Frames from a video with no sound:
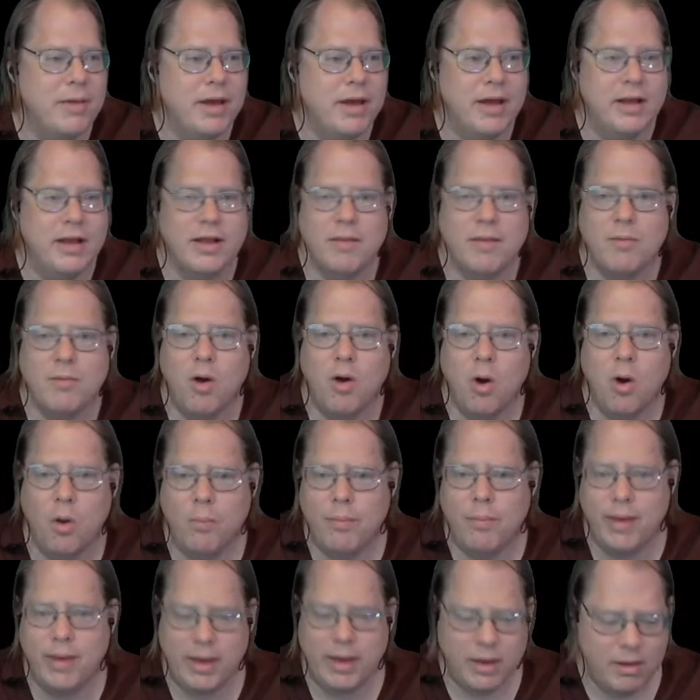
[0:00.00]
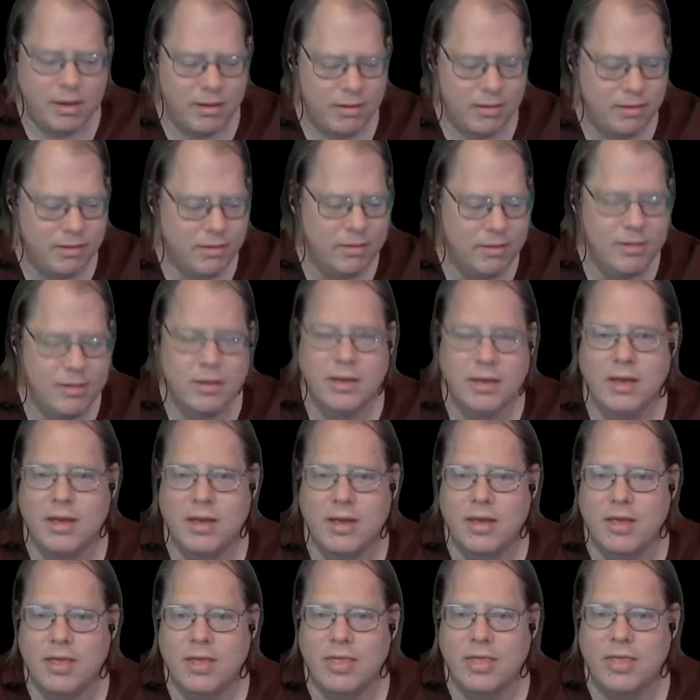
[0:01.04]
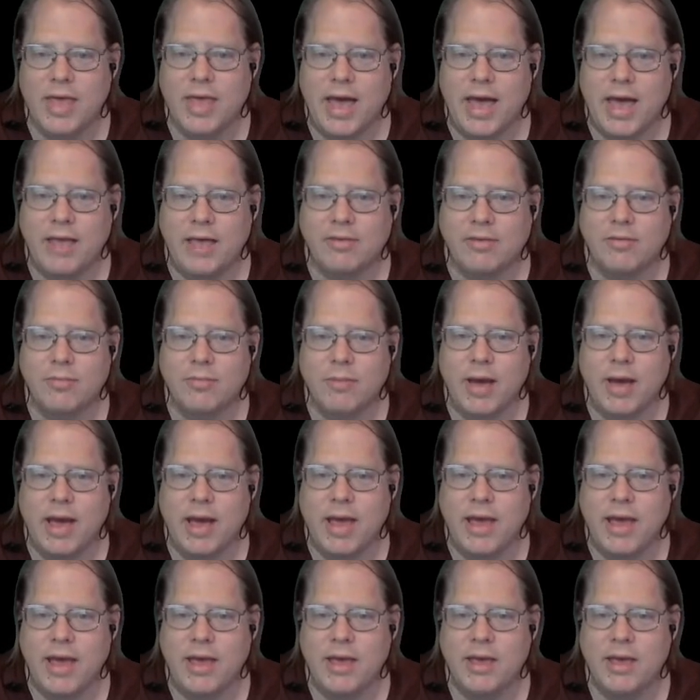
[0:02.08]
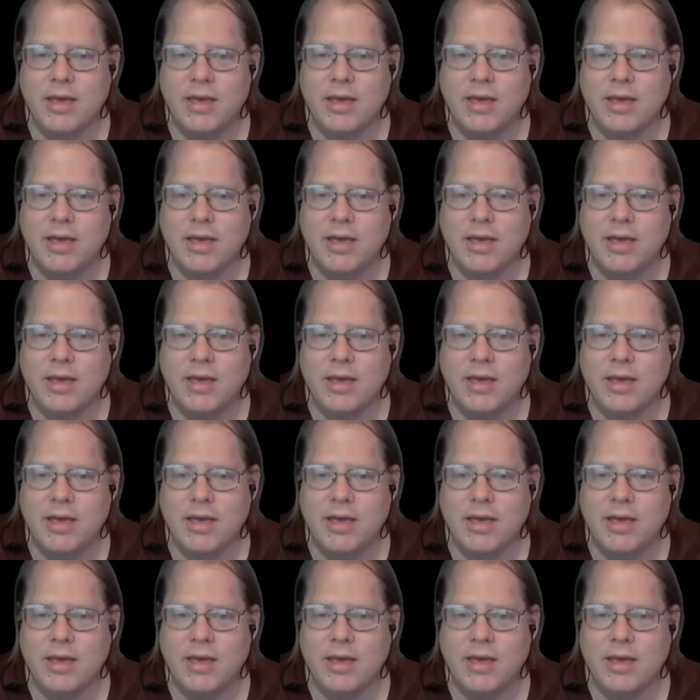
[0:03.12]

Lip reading: And I'm hoping that my